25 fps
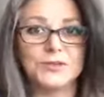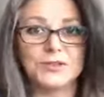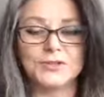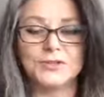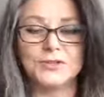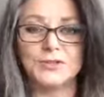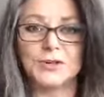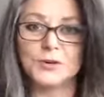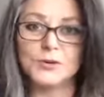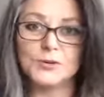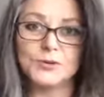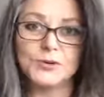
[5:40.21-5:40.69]

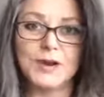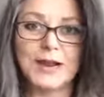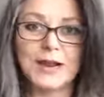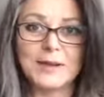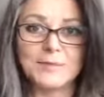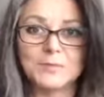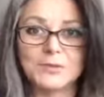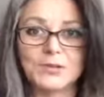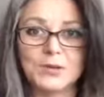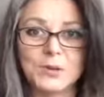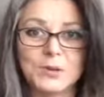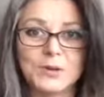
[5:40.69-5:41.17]
There's no
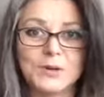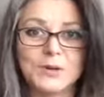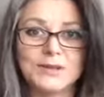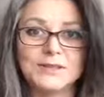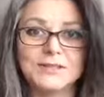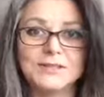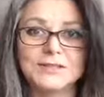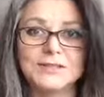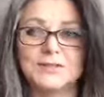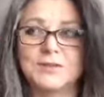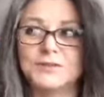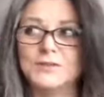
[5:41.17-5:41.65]
trap
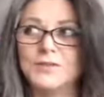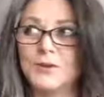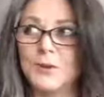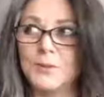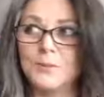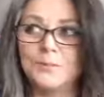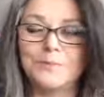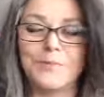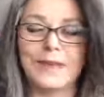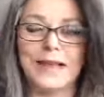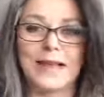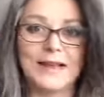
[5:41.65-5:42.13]
doors. There's
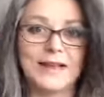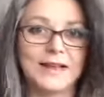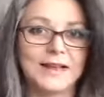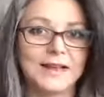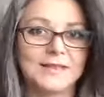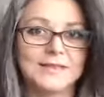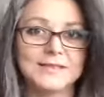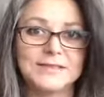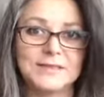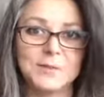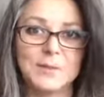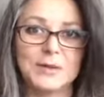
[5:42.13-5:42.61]
no bad
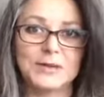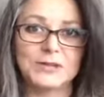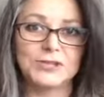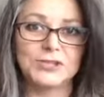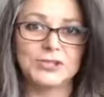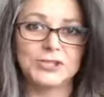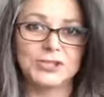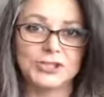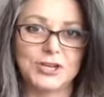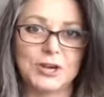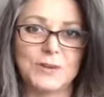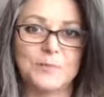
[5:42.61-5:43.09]
guys about
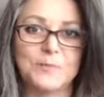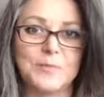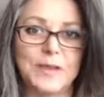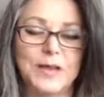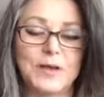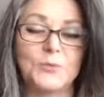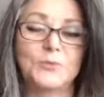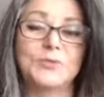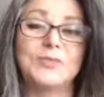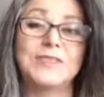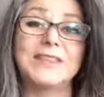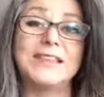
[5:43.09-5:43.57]
to jump
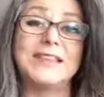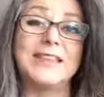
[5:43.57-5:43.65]
out.